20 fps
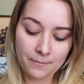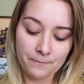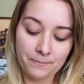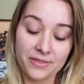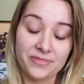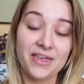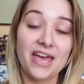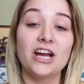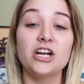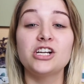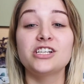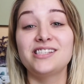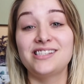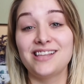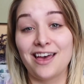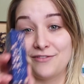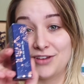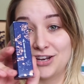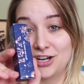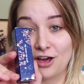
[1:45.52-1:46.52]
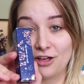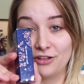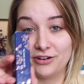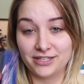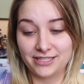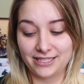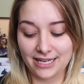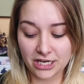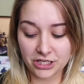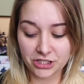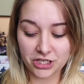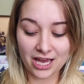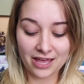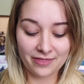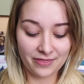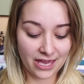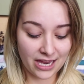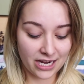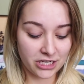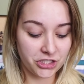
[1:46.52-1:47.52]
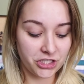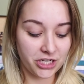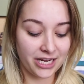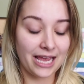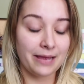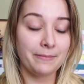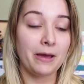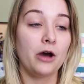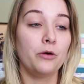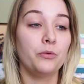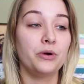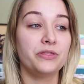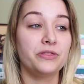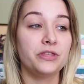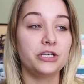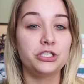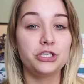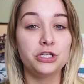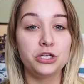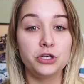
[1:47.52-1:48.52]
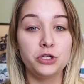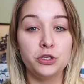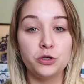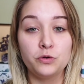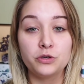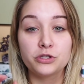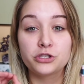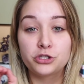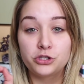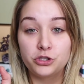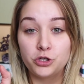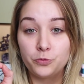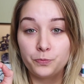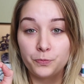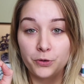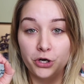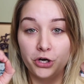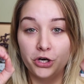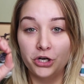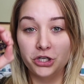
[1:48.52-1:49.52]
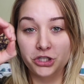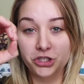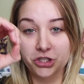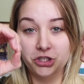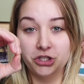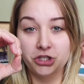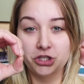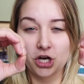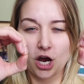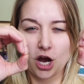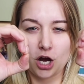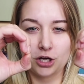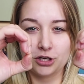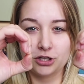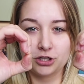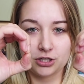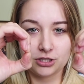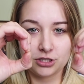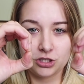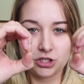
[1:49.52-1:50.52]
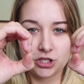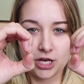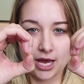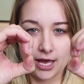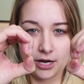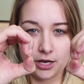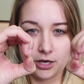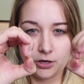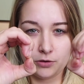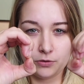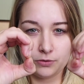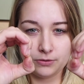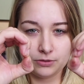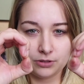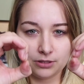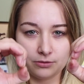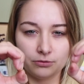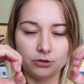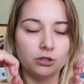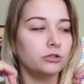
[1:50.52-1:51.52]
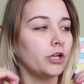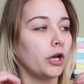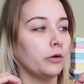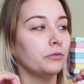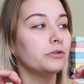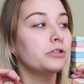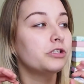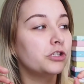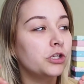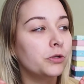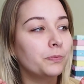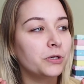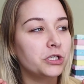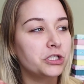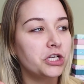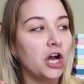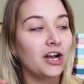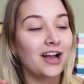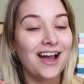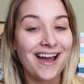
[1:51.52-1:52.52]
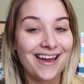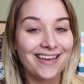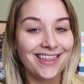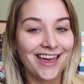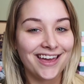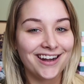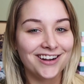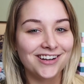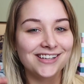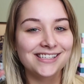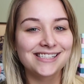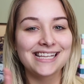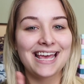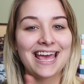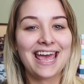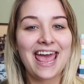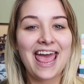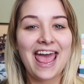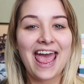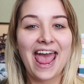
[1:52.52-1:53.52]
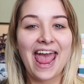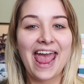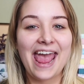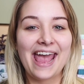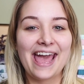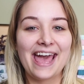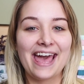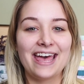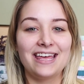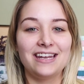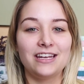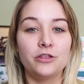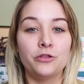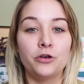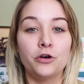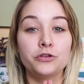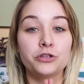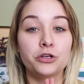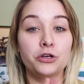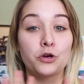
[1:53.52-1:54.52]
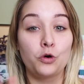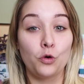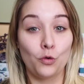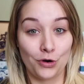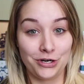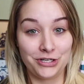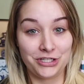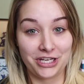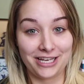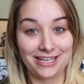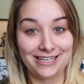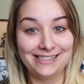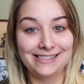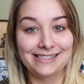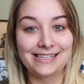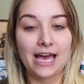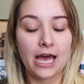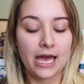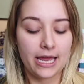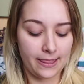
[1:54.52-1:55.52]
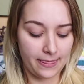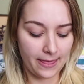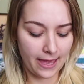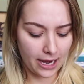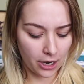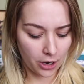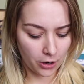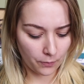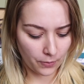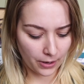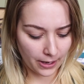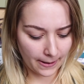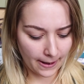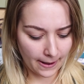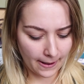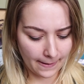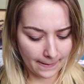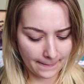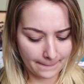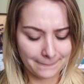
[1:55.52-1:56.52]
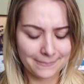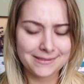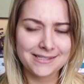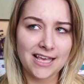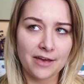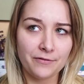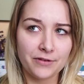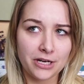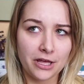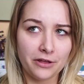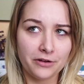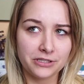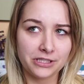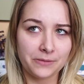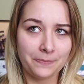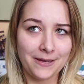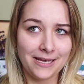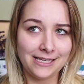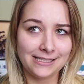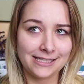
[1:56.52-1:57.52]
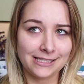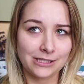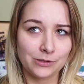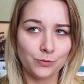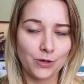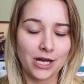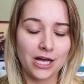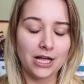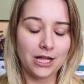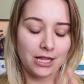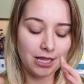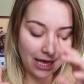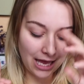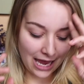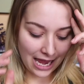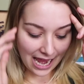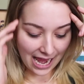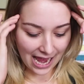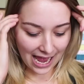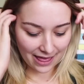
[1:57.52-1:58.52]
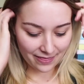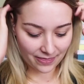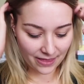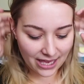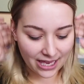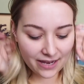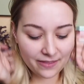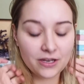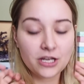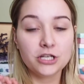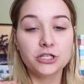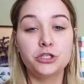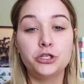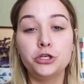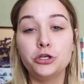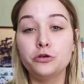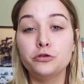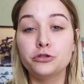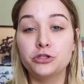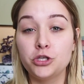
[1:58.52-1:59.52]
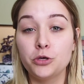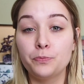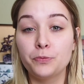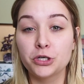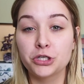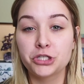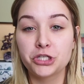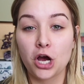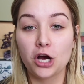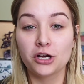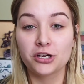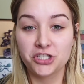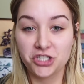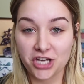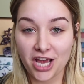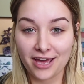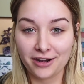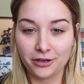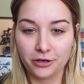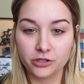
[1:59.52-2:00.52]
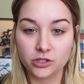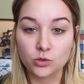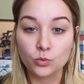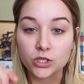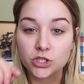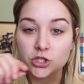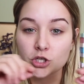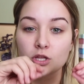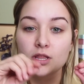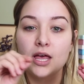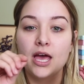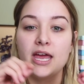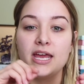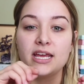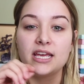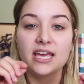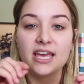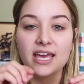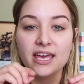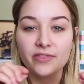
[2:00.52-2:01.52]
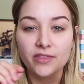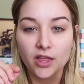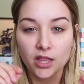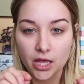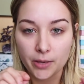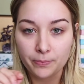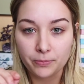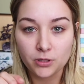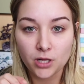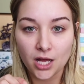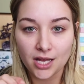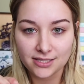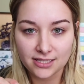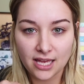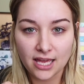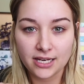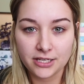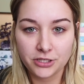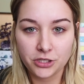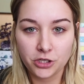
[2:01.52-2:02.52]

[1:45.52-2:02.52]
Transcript: But they are $7 each. And then she came out with the 2 Super Shock shadows, no, Super Shock highlighters. And those are gorgeous. And they are what, $7 a piece as well. And then 2 Super Shock shadows, which are like in the lip gloss kind of